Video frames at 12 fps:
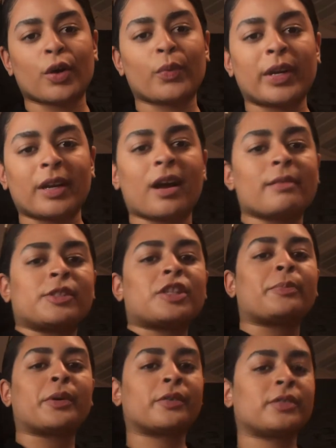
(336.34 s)
when it comes to
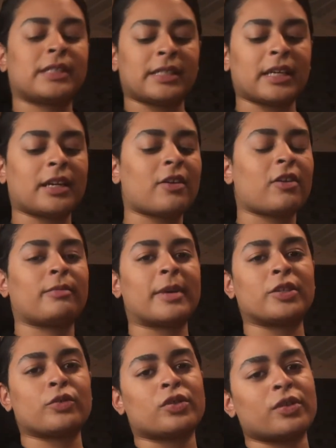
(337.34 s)
posting on my
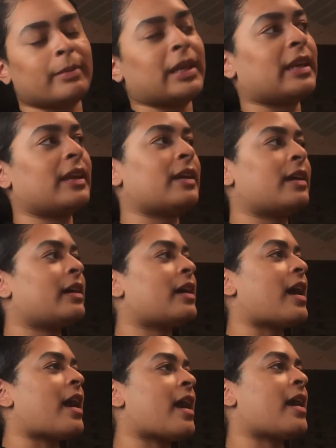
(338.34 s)
social media,
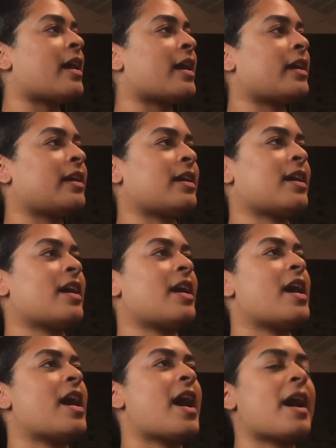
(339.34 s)
I
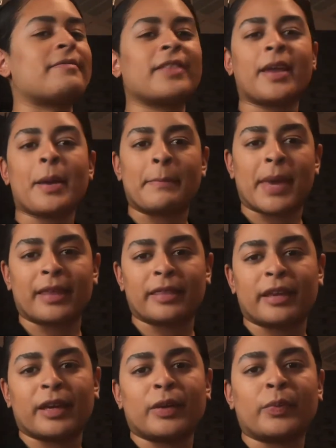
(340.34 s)
have like a
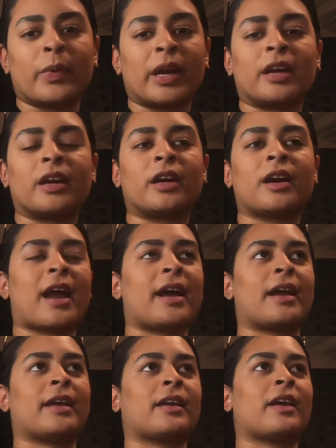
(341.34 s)
method where
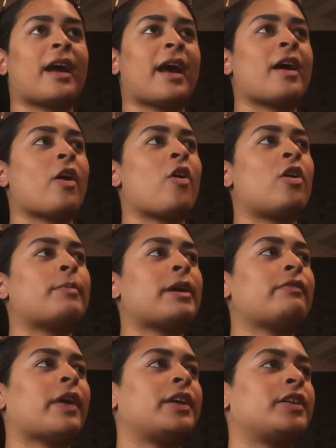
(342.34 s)
all my
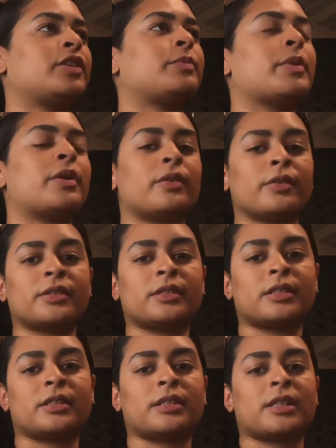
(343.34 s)
regular
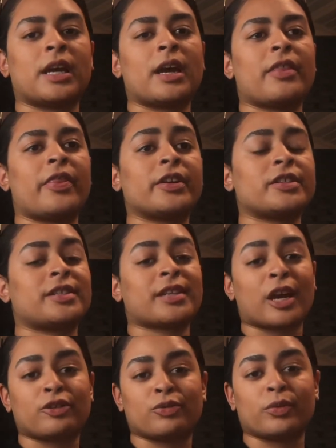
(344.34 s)
posts, they're
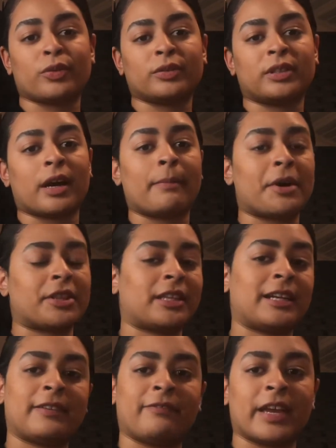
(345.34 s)
scheduled a month
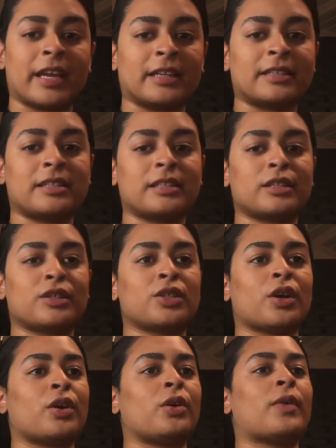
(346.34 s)
in advance.
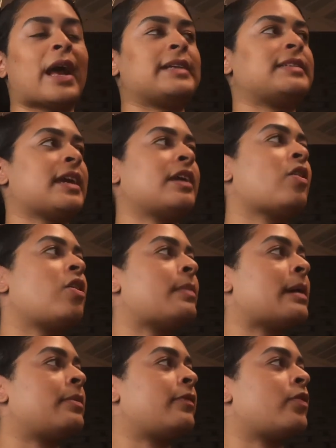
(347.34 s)
So I take all
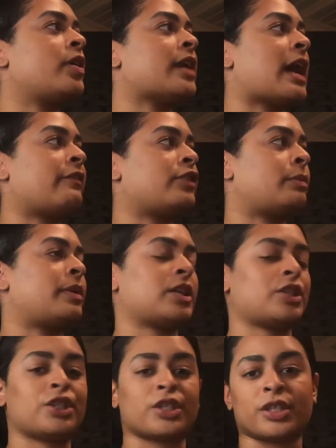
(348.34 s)
my before and after
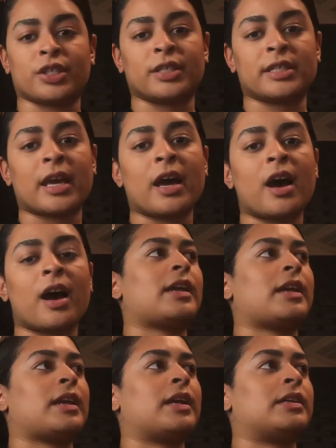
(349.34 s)
pictures,
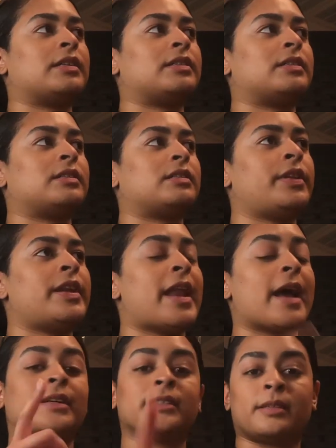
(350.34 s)
and
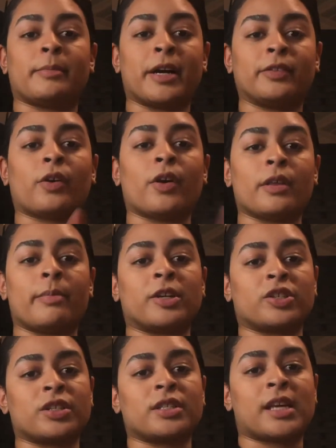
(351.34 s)
next month all the
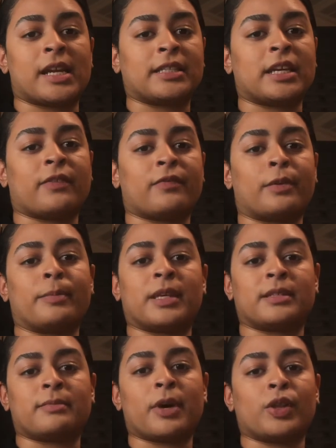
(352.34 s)
pictures that I take from
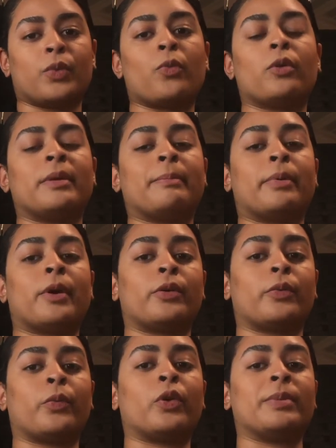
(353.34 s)
this month
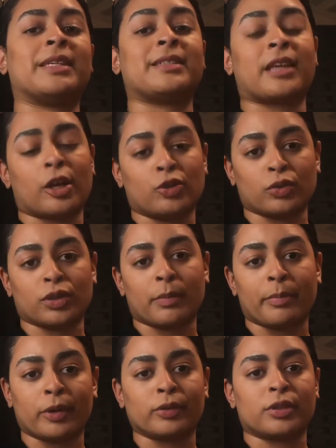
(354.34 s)
will be scheduled to
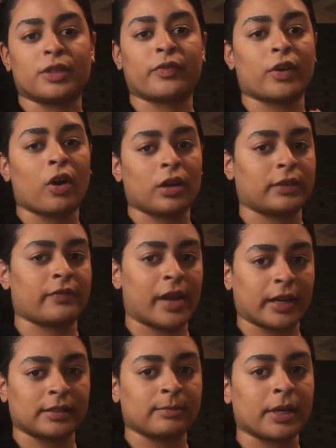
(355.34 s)
post for all of
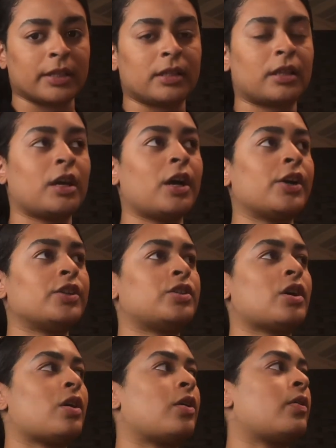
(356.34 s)
next month.
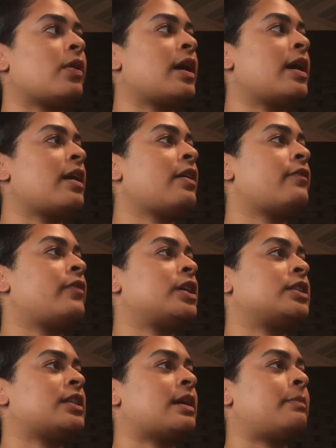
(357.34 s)
So for
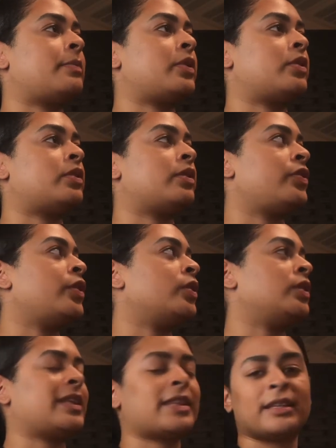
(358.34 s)
example, the
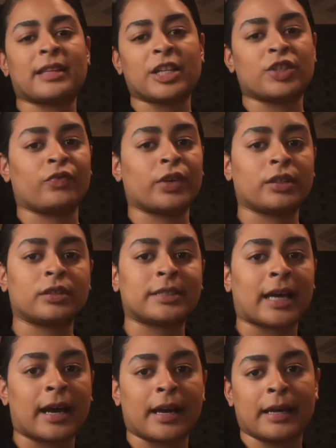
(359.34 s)
only thing that's real
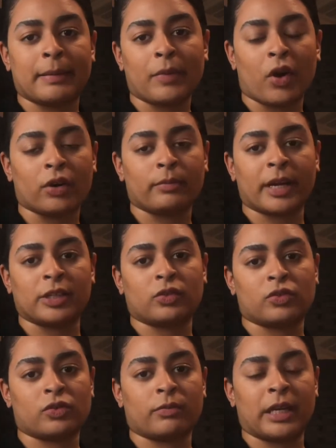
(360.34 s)
time on my
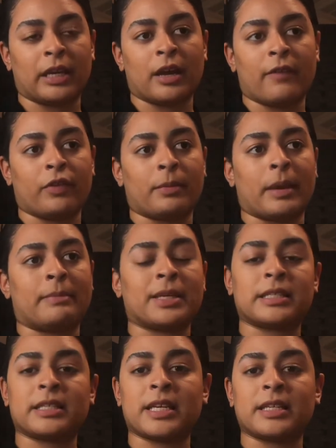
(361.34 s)
social media for my
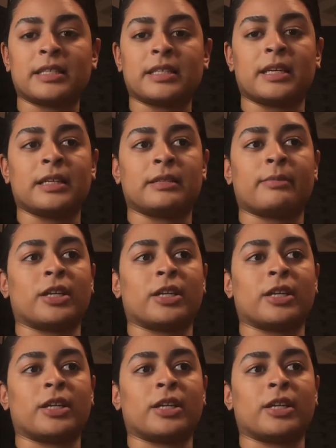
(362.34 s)
business is my